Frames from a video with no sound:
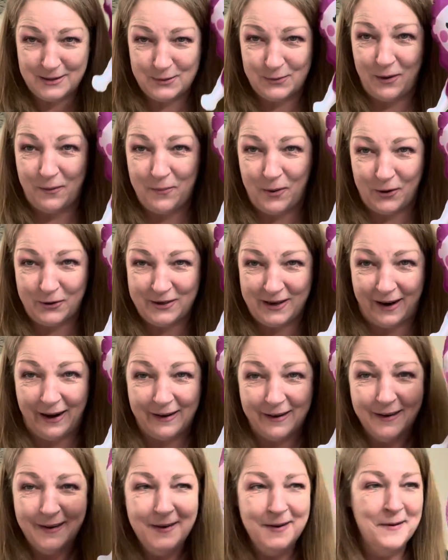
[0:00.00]
to her
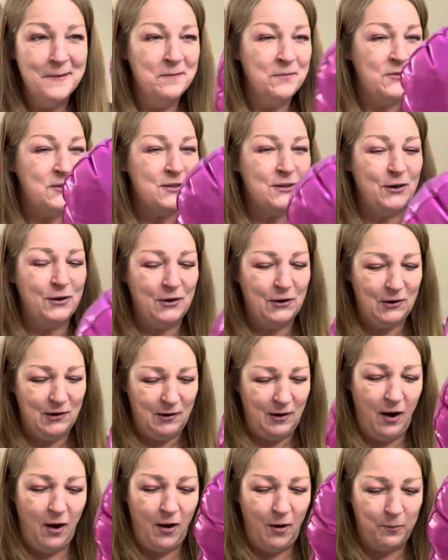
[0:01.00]
body.
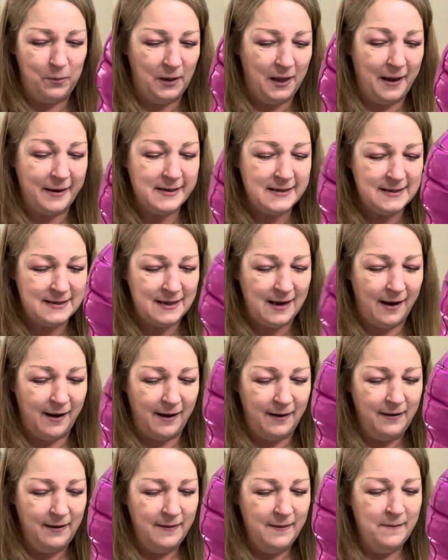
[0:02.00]
So, oh, bless
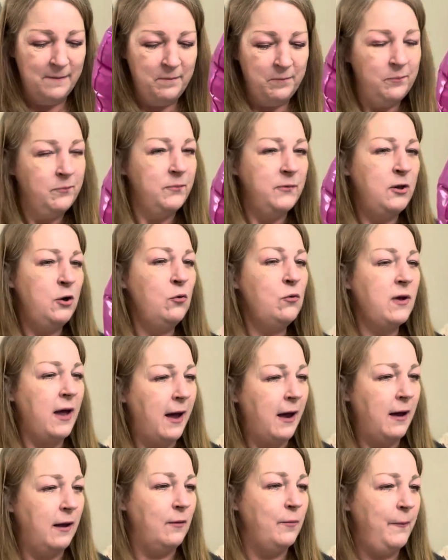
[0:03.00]
her. You
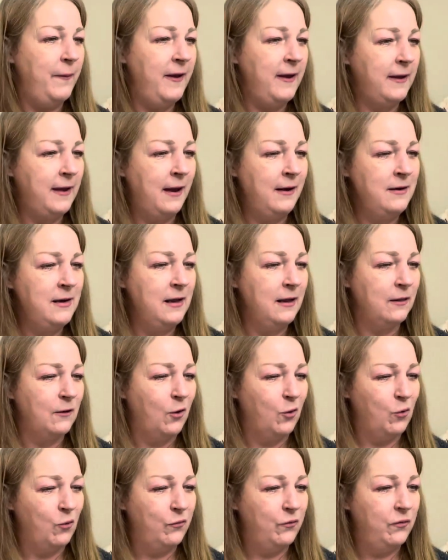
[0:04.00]
can't help it, can you,
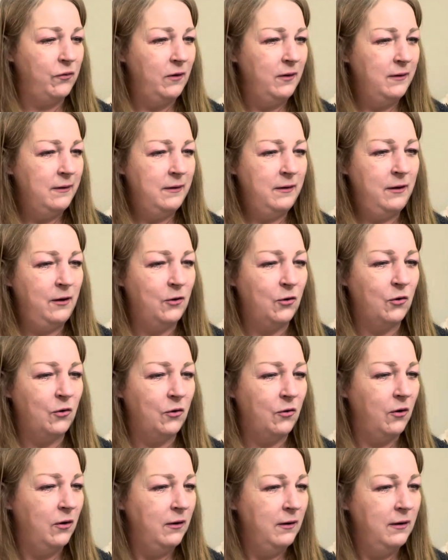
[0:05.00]
love?
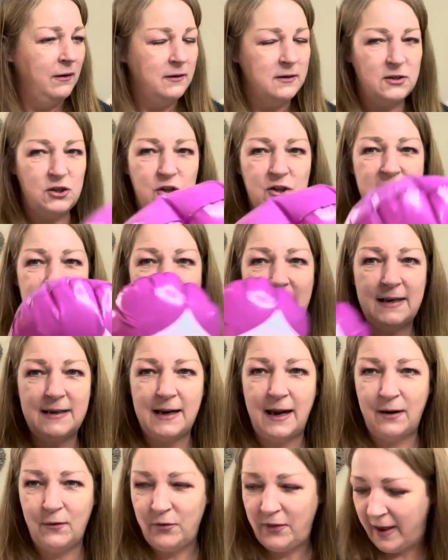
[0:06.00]
No. Just sit
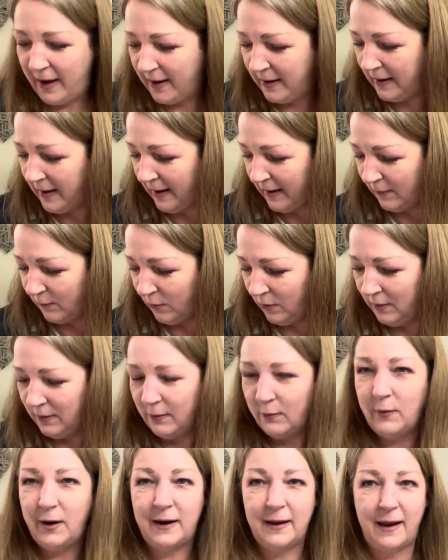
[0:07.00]
down there now
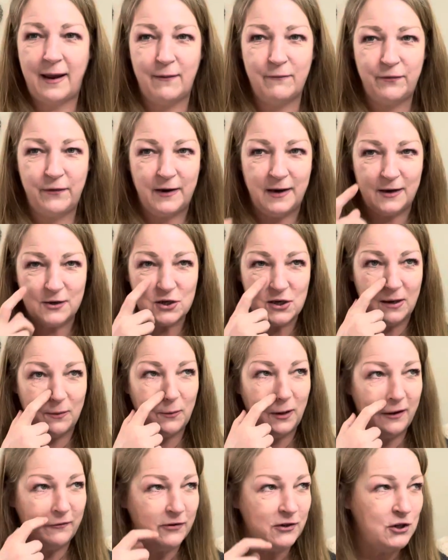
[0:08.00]
while I get finished, and then
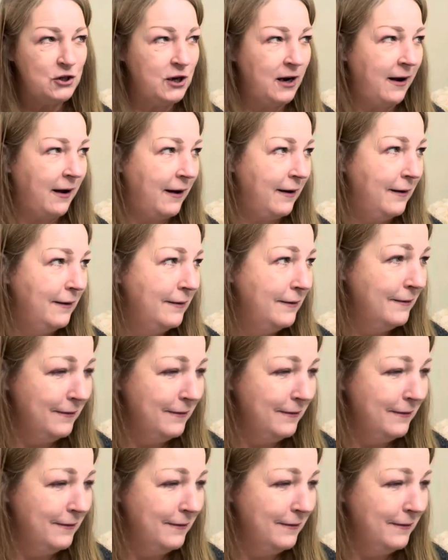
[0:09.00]
we'll have a chat.